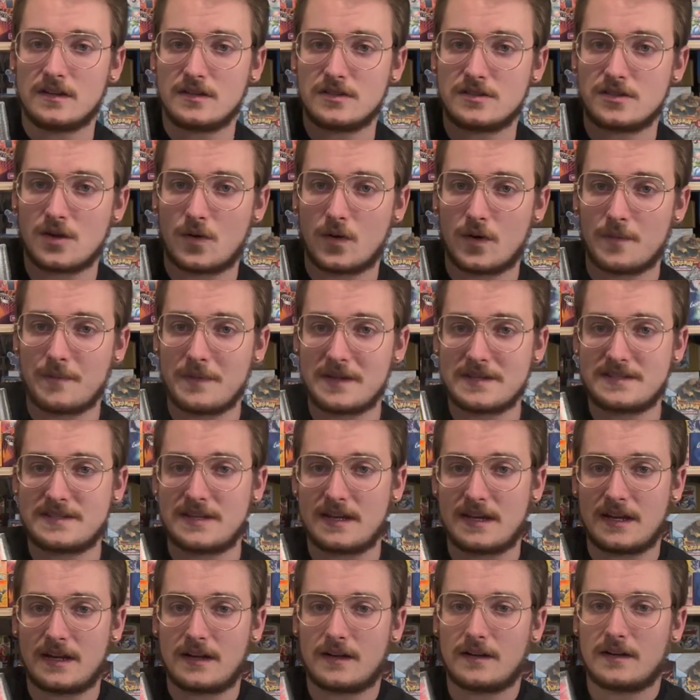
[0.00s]
So we're
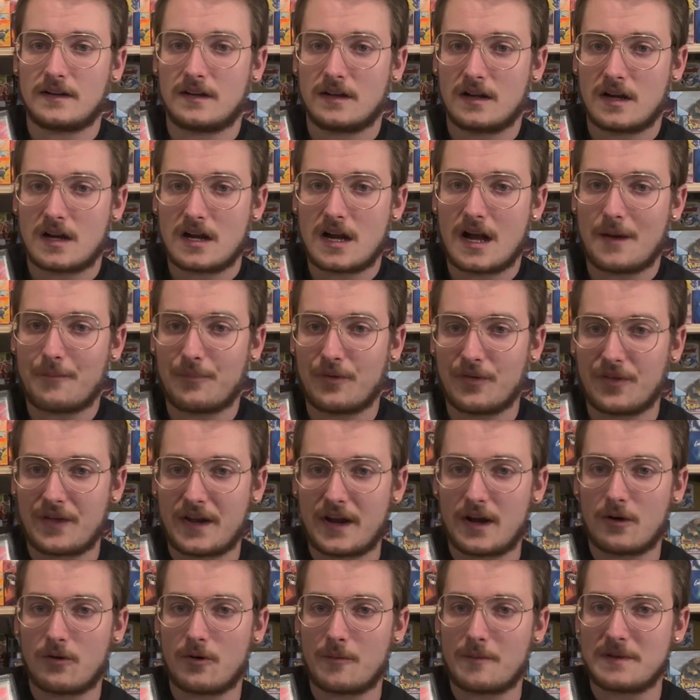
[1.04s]
missing a couple
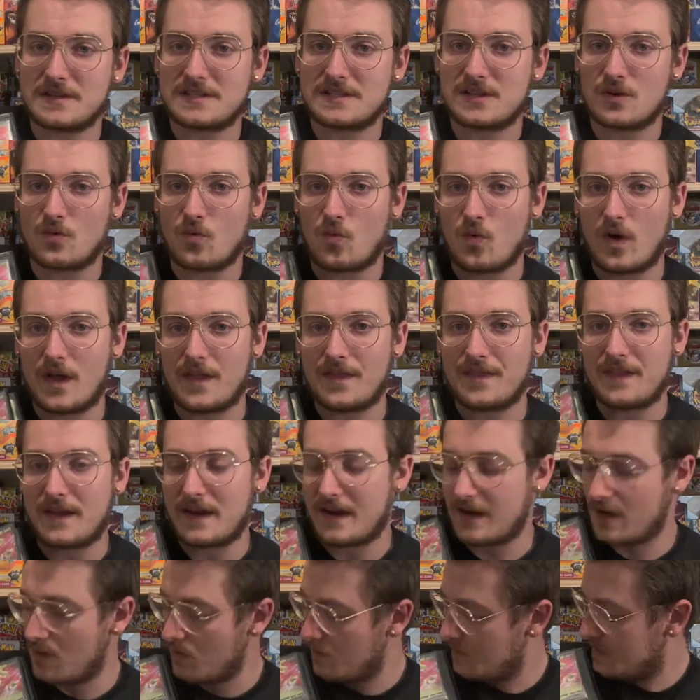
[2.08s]
there. We're missing one
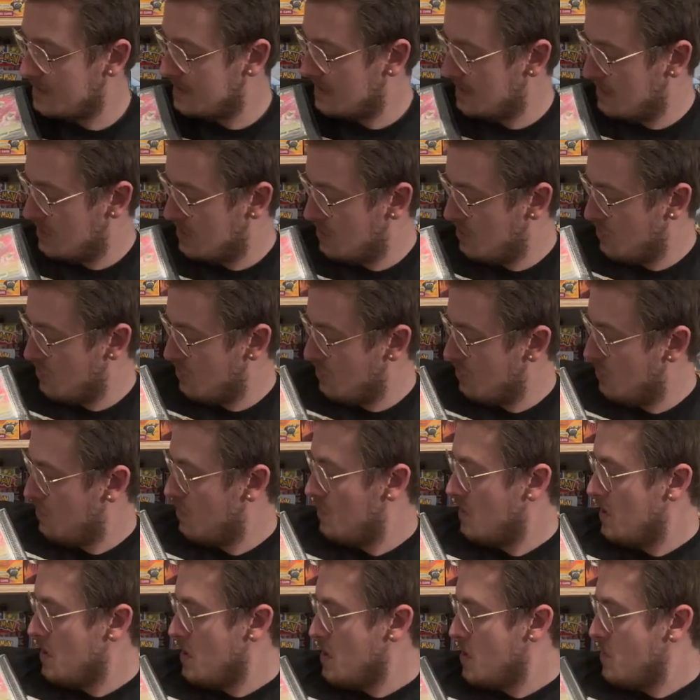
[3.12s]
there. We're missing
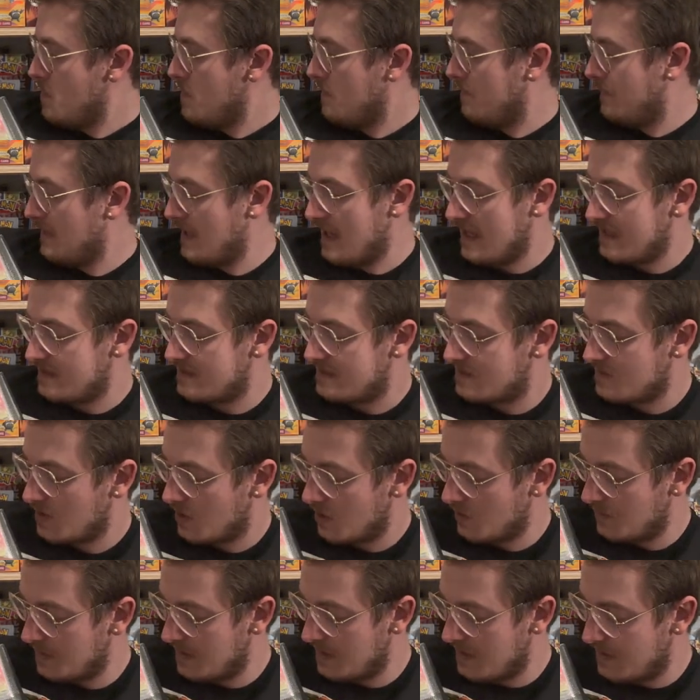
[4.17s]
two. We've got
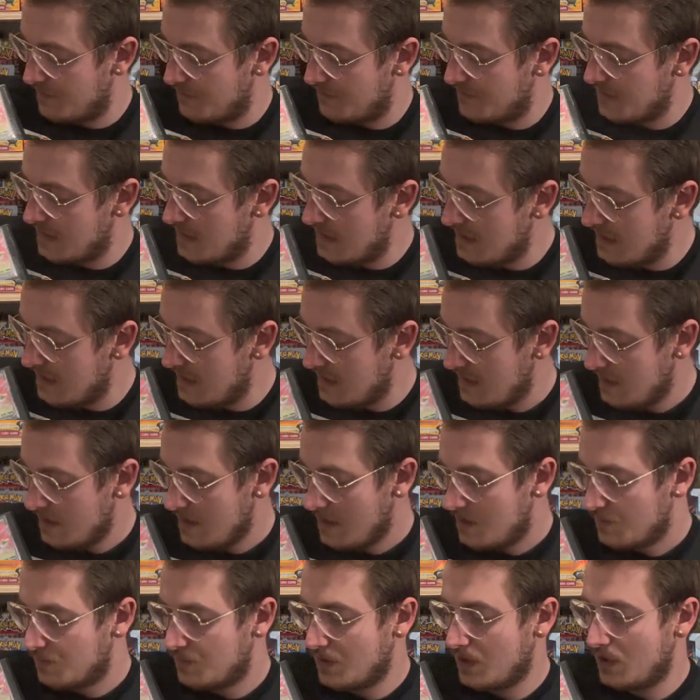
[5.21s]
Sarina V,
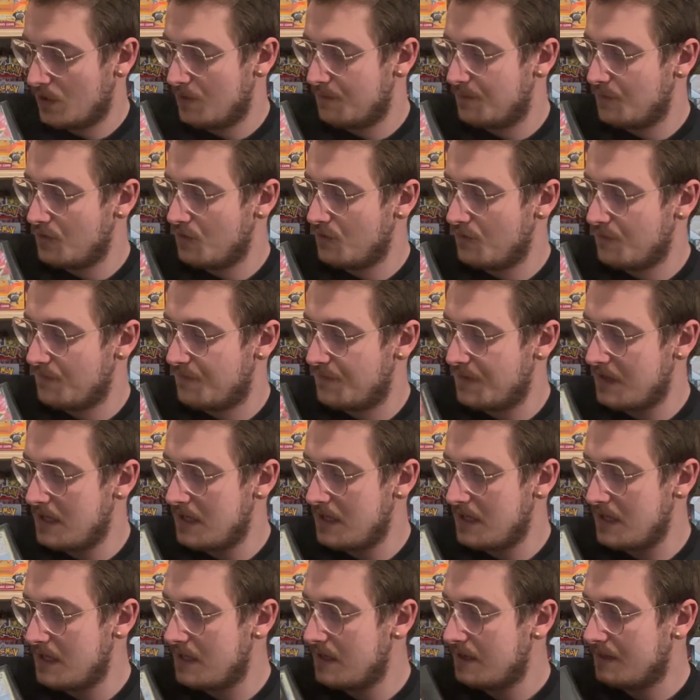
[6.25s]
Rillaboom
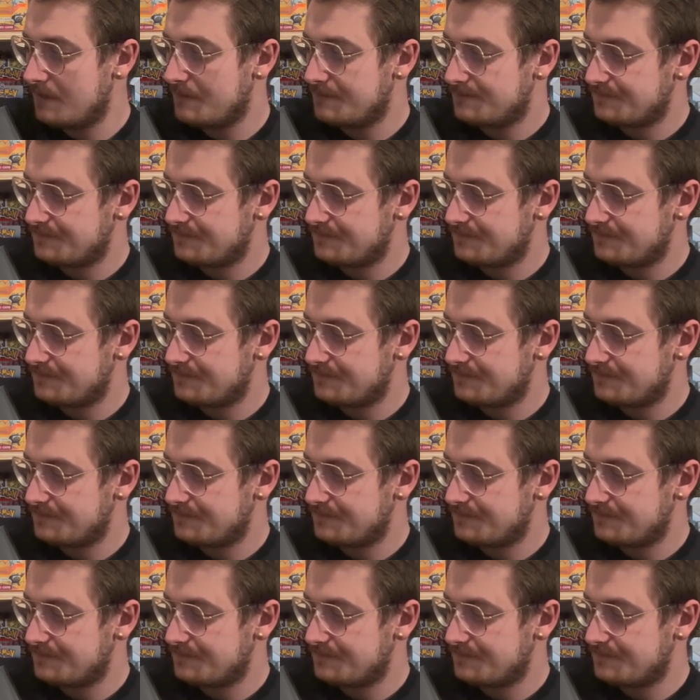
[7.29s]
V.